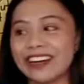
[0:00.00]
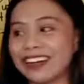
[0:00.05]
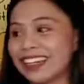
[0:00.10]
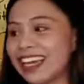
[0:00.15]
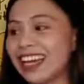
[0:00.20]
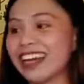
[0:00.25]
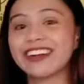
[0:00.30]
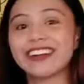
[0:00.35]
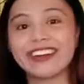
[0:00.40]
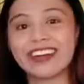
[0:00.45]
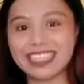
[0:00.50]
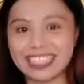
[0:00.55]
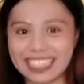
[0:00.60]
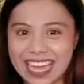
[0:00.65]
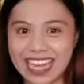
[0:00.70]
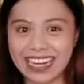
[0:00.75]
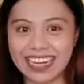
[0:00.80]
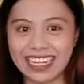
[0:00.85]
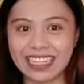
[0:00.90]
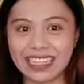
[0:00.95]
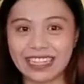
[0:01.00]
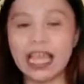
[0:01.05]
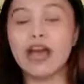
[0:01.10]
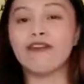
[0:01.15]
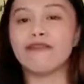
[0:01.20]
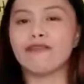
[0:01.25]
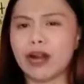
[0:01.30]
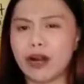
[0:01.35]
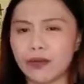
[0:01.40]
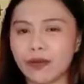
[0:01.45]
Okay, are you excited
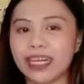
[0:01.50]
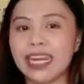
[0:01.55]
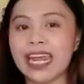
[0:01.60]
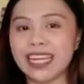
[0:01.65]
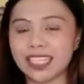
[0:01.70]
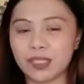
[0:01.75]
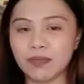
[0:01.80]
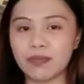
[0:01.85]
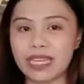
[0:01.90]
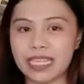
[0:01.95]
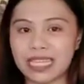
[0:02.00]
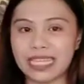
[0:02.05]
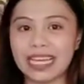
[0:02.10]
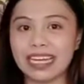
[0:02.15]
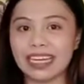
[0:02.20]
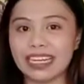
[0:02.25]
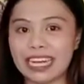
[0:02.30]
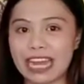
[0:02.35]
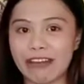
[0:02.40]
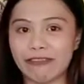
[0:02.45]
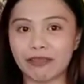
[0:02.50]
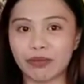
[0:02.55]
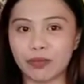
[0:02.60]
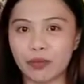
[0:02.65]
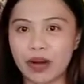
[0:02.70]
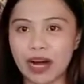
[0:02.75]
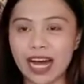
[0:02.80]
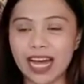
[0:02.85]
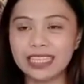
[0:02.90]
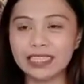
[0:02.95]
for our next meeting again,
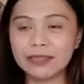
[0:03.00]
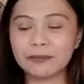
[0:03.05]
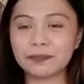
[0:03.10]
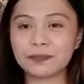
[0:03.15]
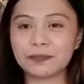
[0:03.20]
everyone?